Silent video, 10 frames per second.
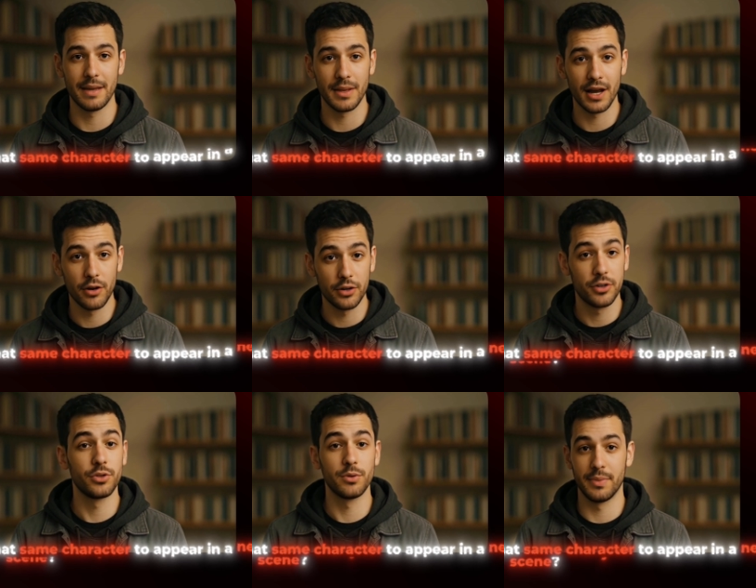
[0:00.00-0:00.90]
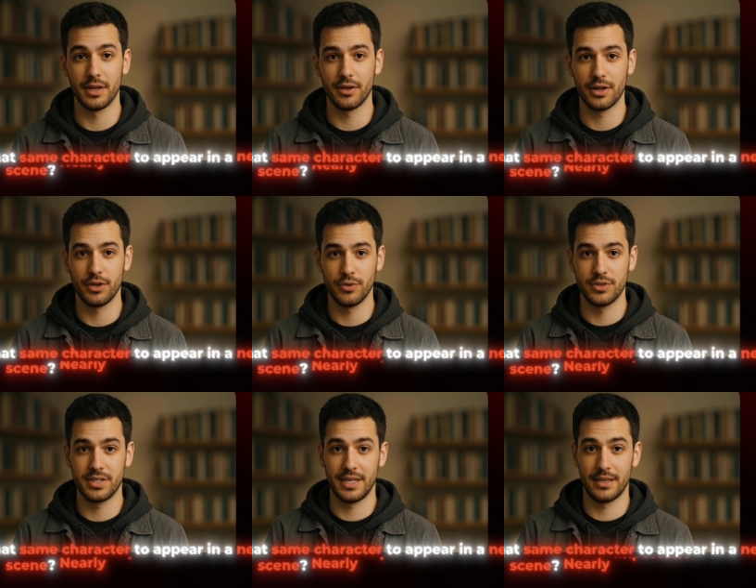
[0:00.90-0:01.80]
character to appear in a new
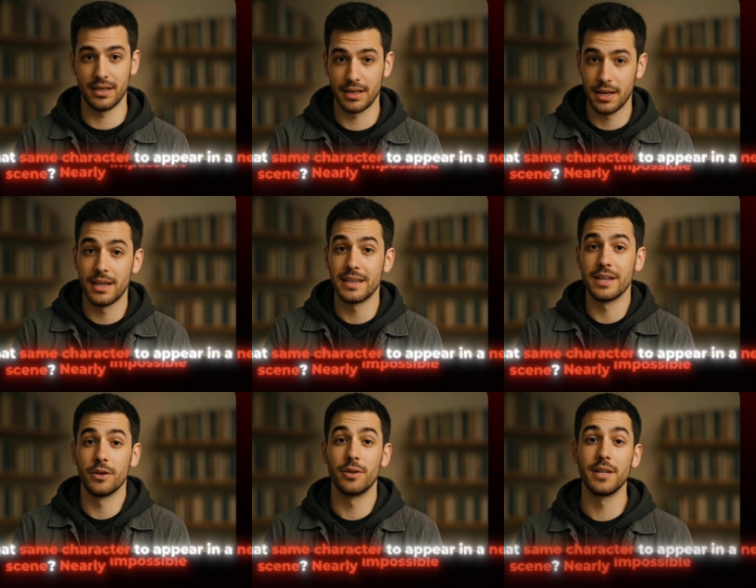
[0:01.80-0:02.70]
scene? Nearly